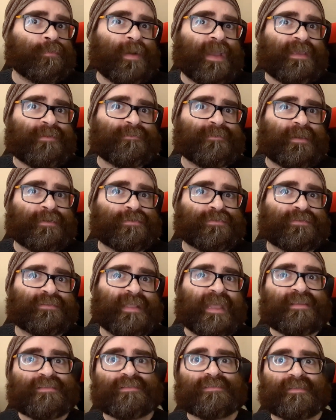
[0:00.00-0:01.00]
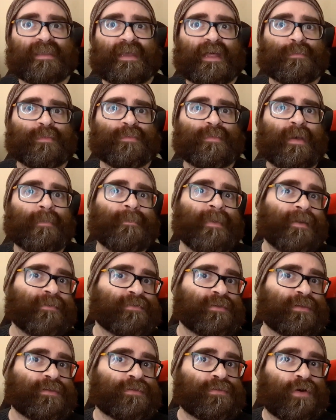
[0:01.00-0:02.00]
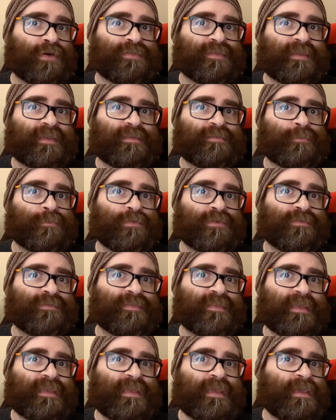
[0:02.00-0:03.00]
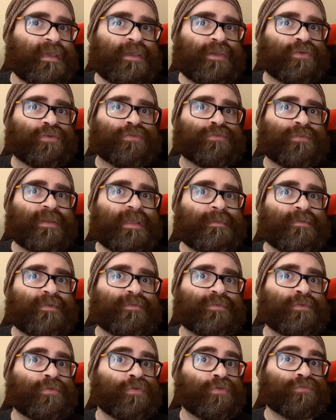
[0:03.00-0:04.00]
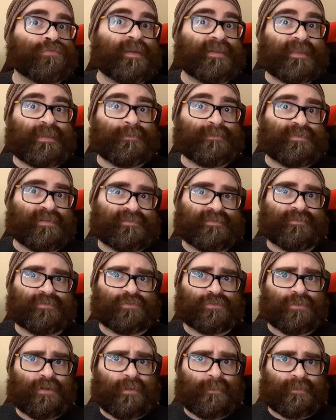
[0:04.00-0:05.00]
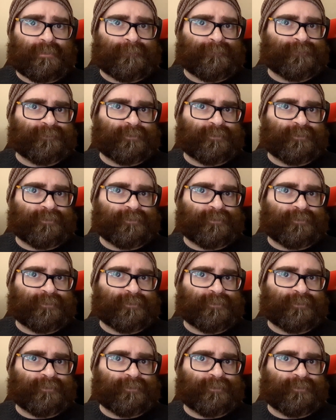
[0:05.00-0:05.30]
Wayfarer's latest album, American Gothic, is one of the cream of an already impressive crop.